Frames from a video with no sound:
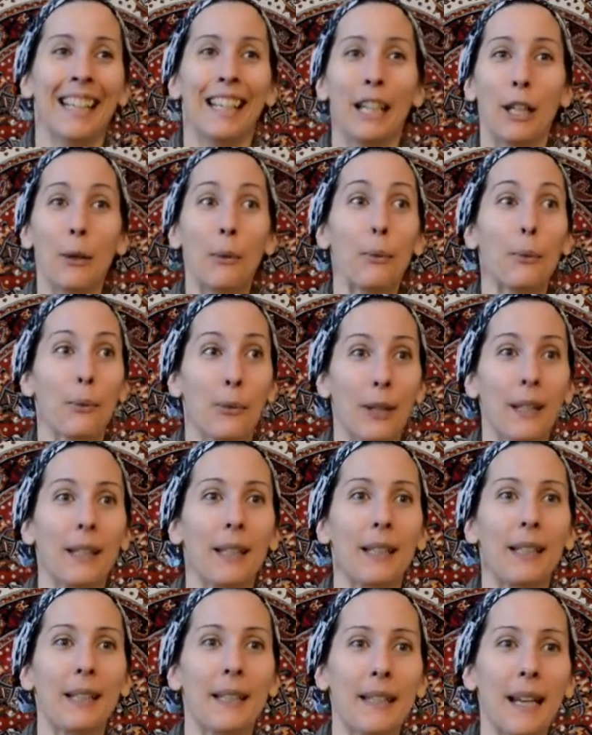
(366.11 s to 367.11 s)
It
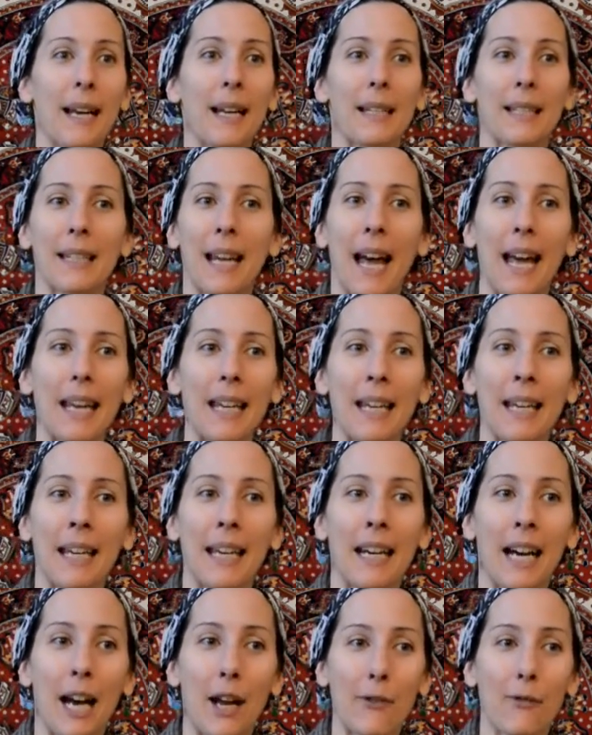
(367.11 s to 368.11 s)
really does. I
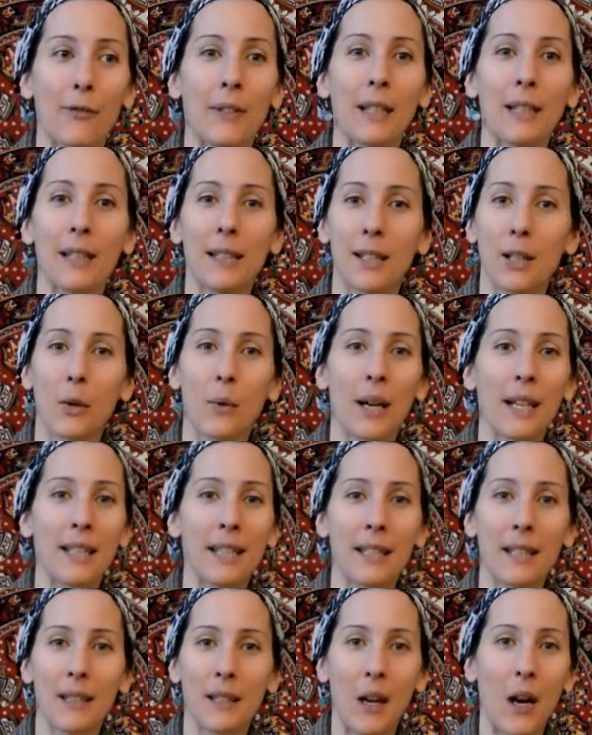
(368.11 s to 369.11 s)
feel as though I
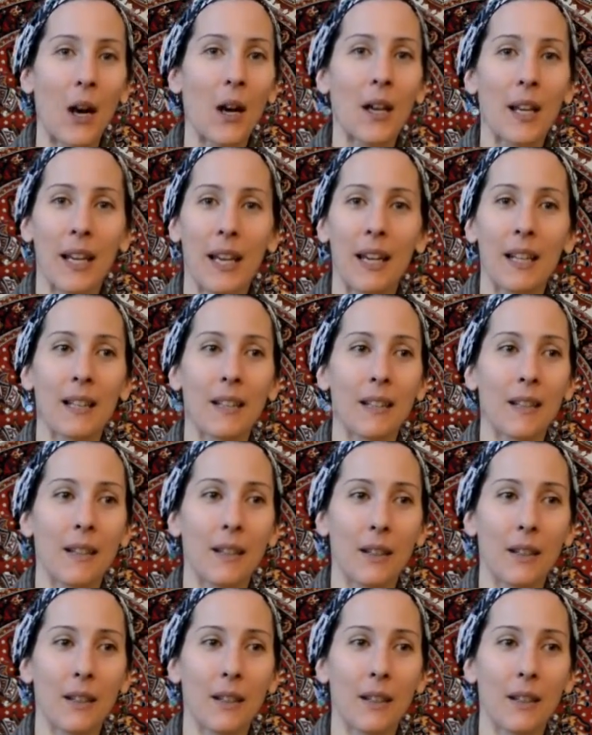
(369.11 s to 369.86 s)
did not get